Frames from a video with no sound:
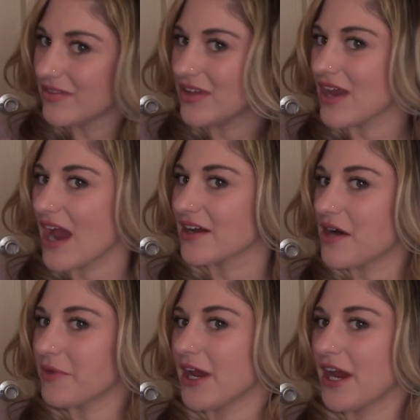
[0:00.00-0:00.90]
Yeah, I
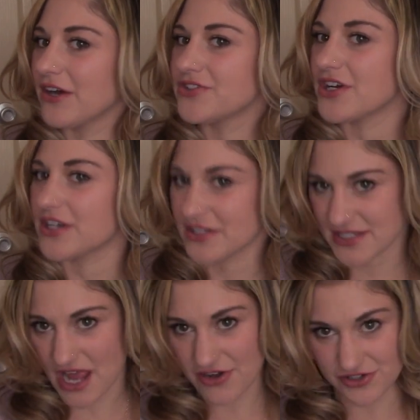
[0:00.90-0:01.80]
got my hair done on
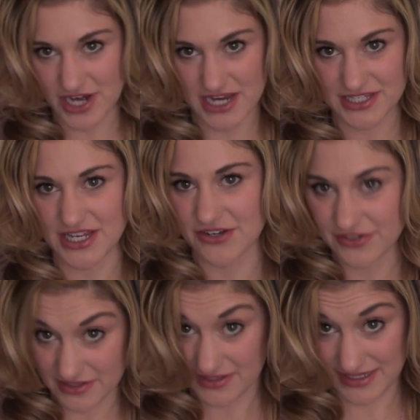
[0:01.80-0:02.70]
Saturday, so
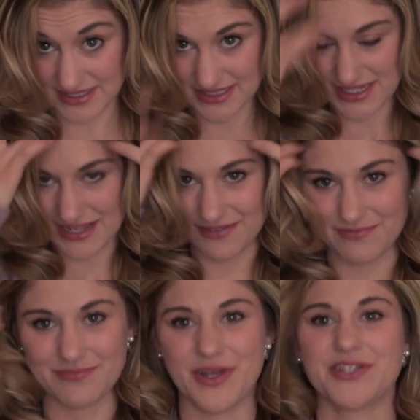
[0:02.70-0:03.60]
isn't
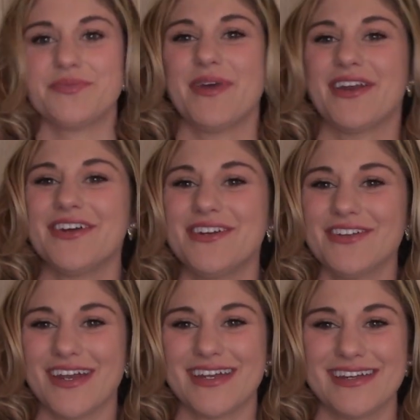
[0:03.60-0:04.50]
that much better?
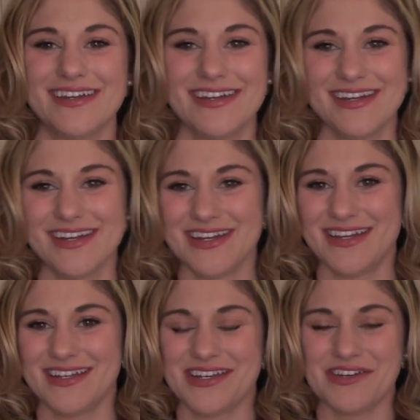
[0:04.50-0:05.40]
Like,
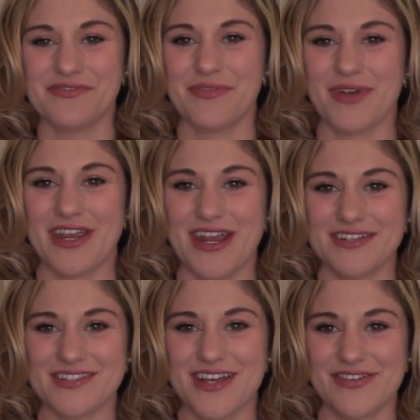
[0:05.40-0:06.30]
when my
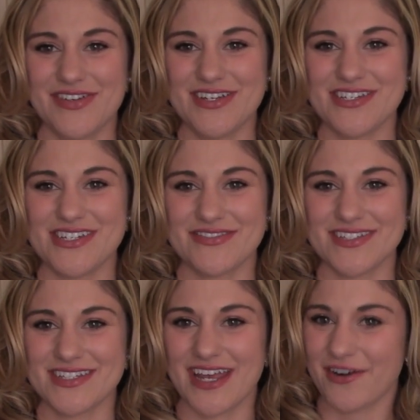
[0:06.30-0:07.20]
aunt saw me, she
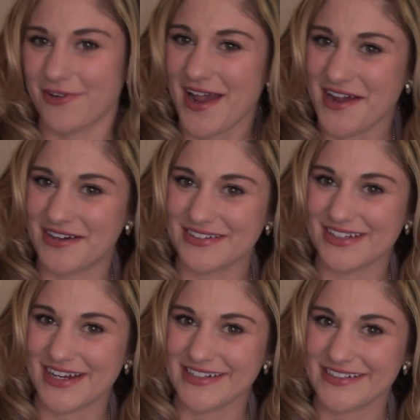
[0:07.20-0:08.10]
was like, wow,
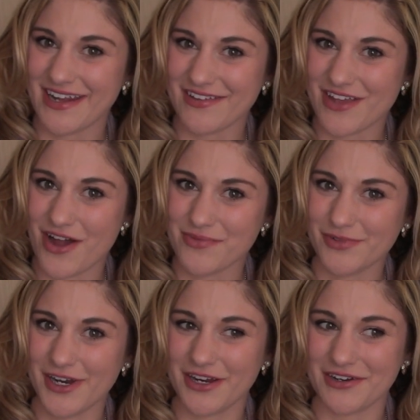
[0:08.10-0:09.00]
you got a nice
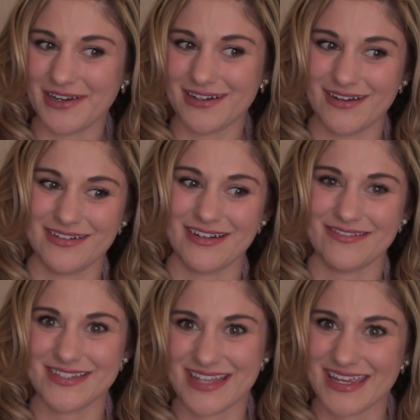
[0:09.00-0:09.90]
ombre going on, and
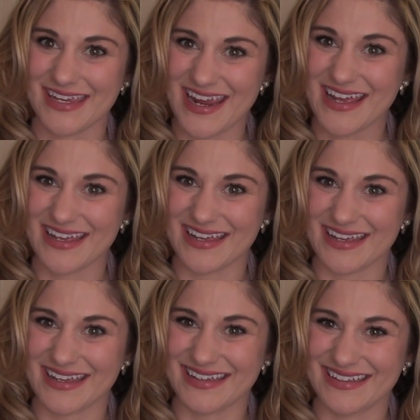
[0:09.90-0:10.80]
I was like,
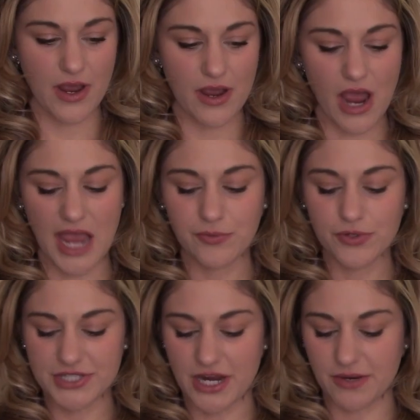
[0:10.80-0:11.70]
yeah. I
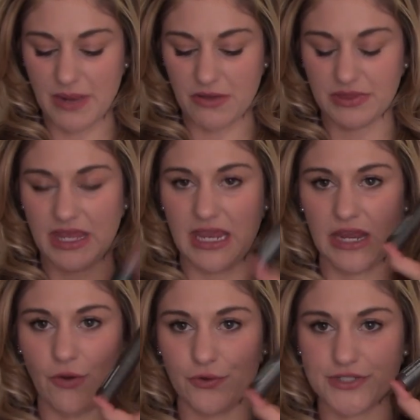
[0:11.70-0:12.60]
will talk about
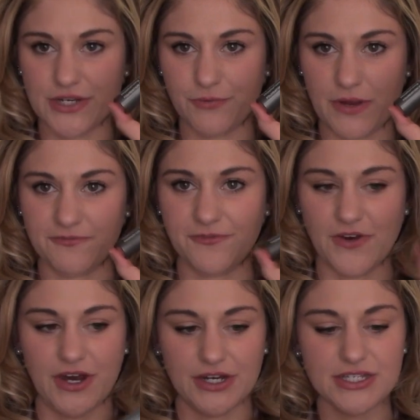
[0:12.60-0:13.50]
the Ulta one
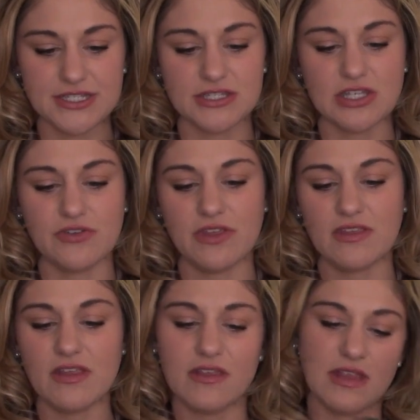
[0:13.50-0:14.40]
first. So
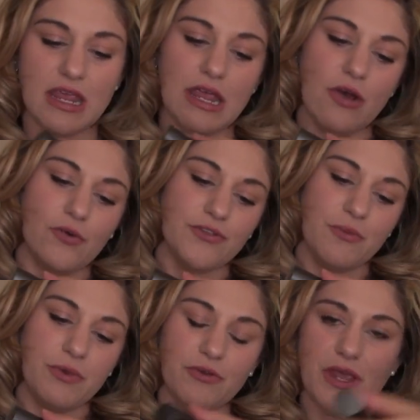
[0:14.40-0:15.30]
this is the
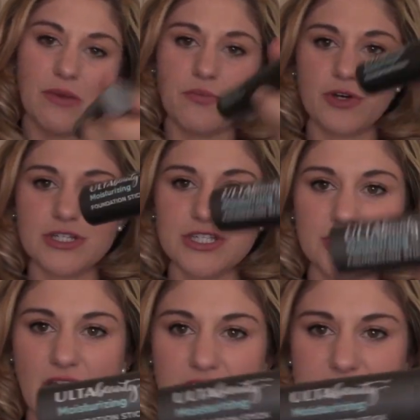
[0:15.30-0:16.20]
Ulta Beauty
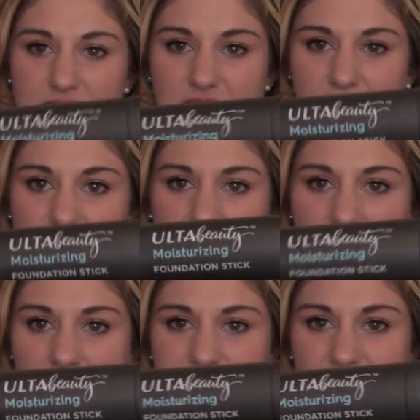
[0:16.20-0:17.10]
Moisturizing
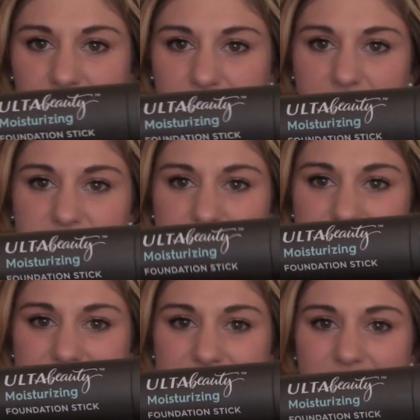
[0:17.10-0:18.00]

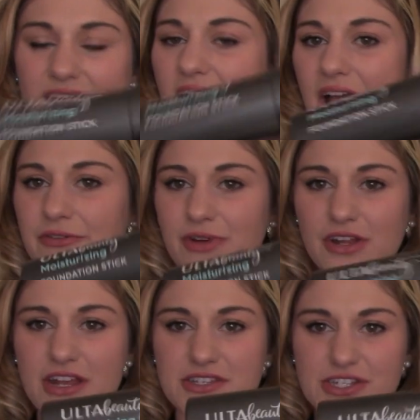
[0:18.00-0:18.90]
Foundation Stick. I
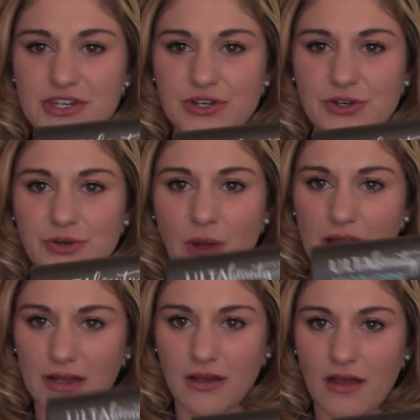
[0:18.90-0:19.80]
really do
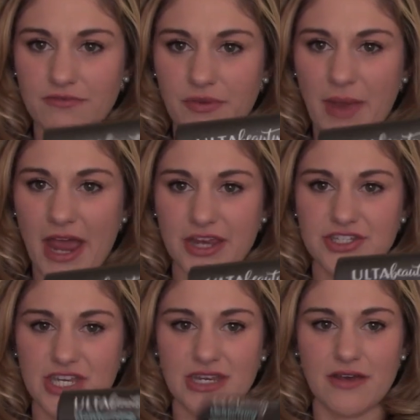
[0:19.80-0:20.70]
love the
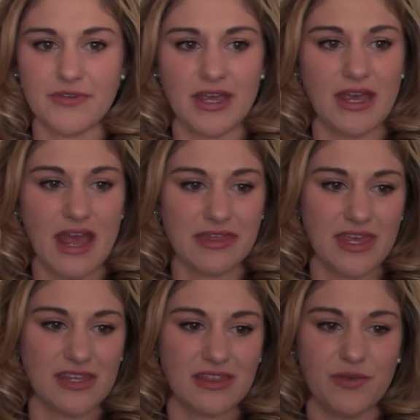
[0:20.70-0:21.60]
packaging of it. I
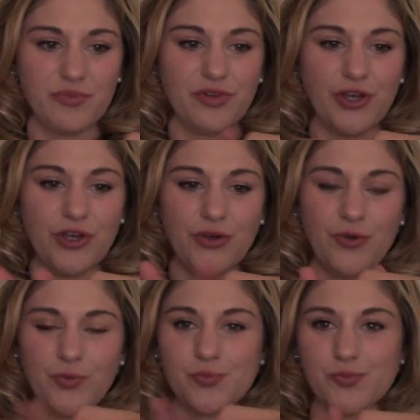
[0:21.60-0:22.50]
think the
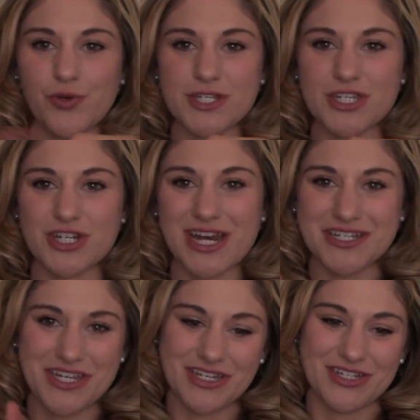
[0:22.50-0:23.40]
blue
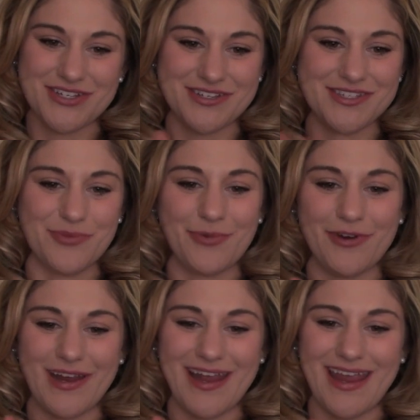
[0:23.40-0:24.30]
moisturizing is just so
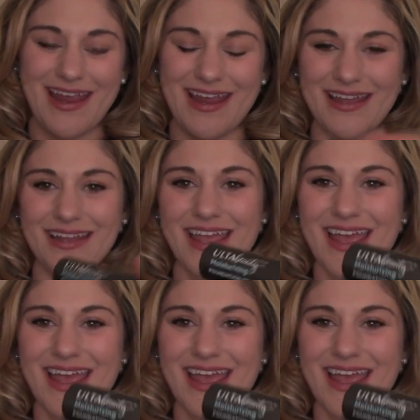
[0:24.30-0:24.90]
pretty, and